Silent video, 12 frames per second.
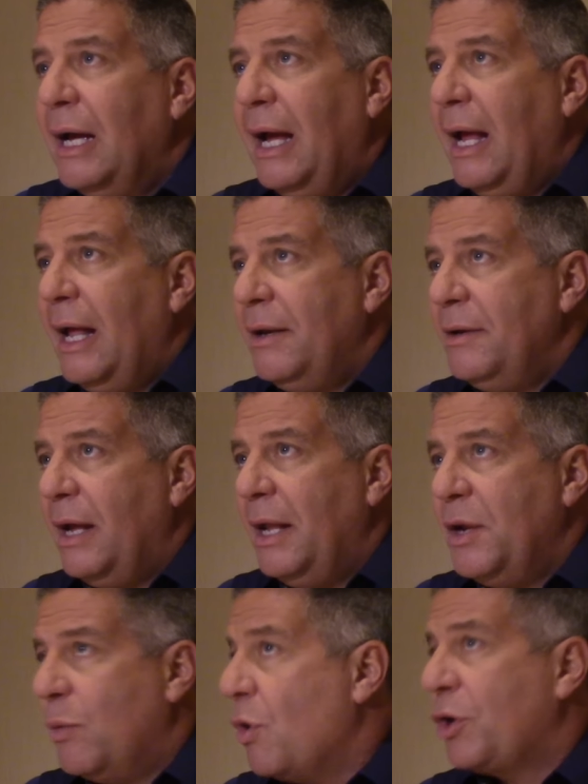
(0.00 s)
and
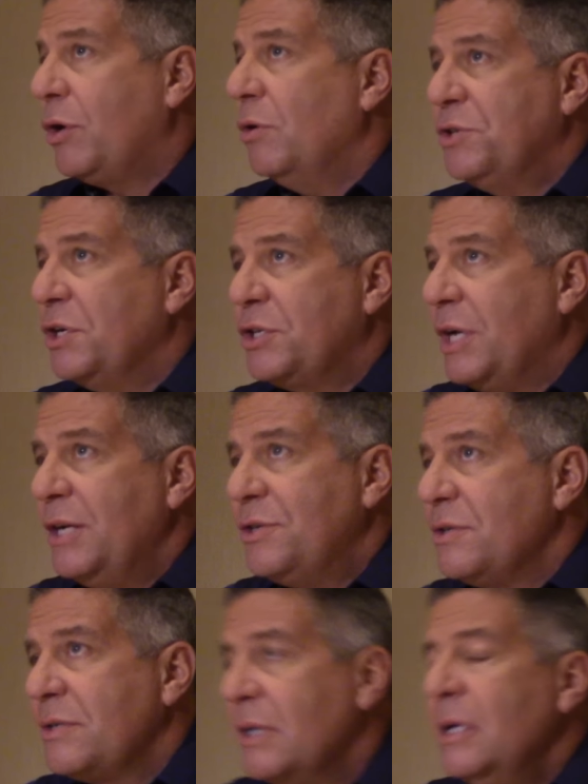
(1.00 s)
and there weren't coaching
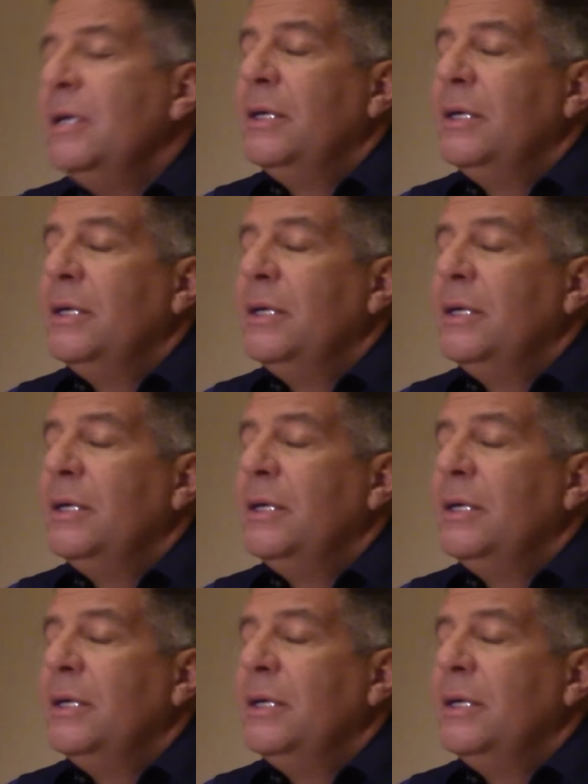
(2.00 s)
changes.